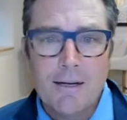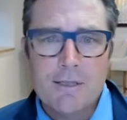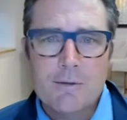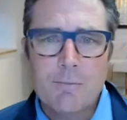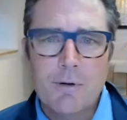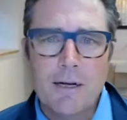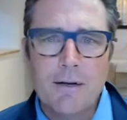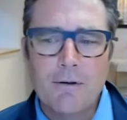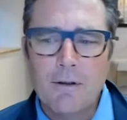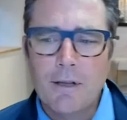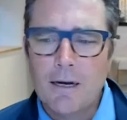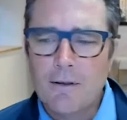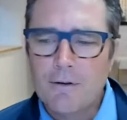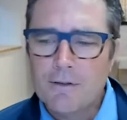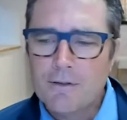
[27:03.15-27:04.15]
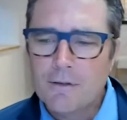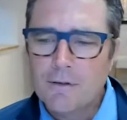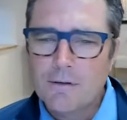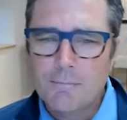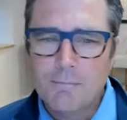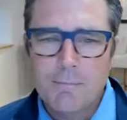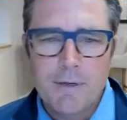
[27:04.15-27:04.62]
but I know a lot of those
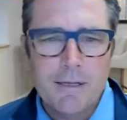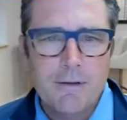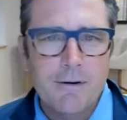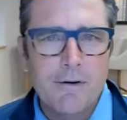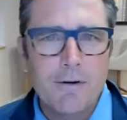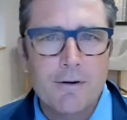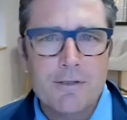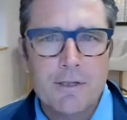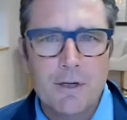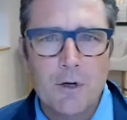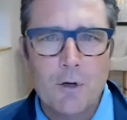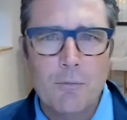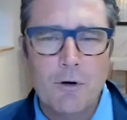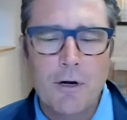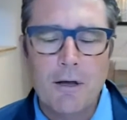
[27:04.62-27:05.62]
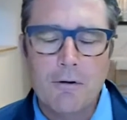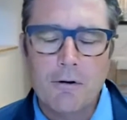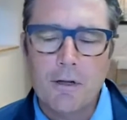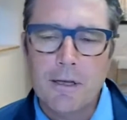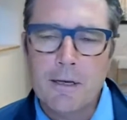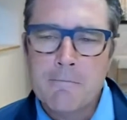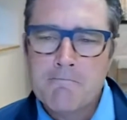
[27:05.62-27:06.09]
are either nursing home or
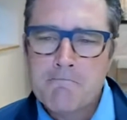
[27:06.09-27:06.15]
elderly.